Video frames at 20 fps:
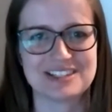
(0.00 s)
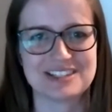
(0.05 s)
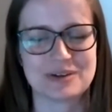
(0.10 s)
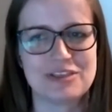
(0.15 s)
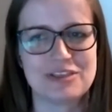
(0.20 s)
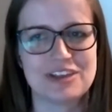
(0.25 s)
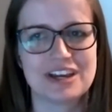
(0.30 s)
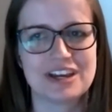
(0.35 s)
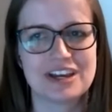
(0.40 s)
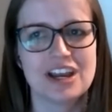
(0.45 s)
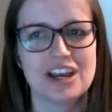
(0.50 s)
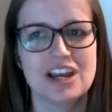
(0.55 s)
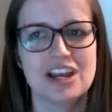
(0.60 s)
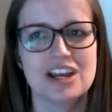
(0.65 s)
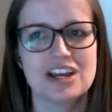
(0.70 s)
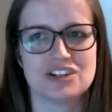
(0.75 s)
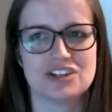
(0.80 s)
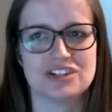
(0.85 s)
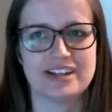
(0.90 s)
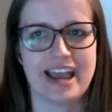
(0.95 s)
So I think
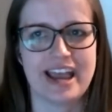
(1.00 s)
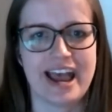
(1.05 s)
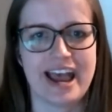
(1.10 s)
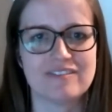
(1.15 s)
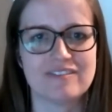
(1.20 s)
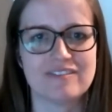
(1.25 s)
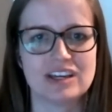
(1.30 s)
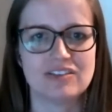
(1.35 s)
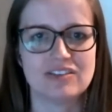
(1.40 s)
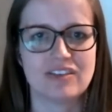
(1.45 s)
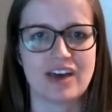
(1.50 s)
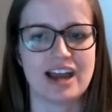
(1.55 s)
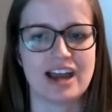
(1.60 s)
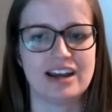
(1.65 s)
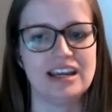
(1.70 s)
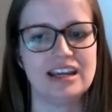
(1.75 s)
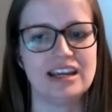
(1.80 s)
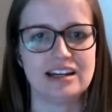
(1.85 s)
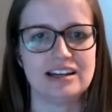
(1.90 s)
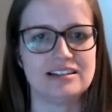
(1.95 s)
just having
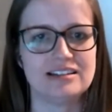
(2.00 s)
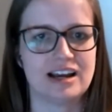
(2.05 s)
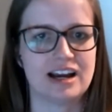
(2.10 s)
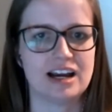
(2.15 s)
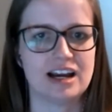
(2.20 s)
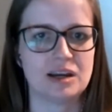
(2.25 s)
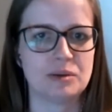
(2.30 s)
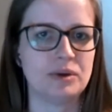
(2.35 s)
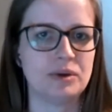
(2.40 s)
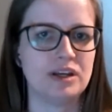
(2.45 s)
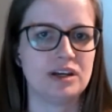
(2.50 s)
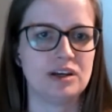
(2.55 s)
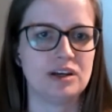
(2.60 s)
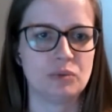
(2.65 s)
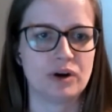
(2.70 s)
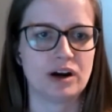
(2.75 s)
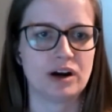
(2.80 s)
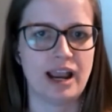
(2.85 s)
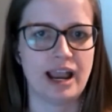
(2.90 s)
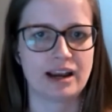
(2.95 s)
that anytime,
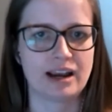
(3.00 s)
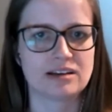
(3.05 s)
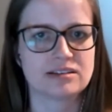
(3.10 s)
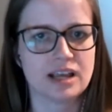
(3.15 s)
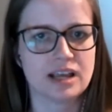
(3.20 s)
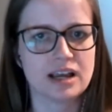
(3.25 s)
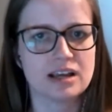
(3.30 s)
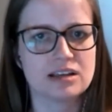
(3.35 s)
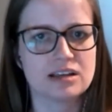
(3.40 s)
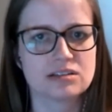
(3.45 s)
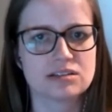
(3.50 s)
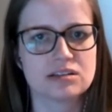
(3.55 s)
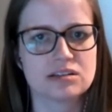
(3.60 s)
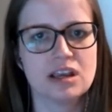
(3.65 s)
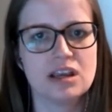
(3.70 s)
anywhere access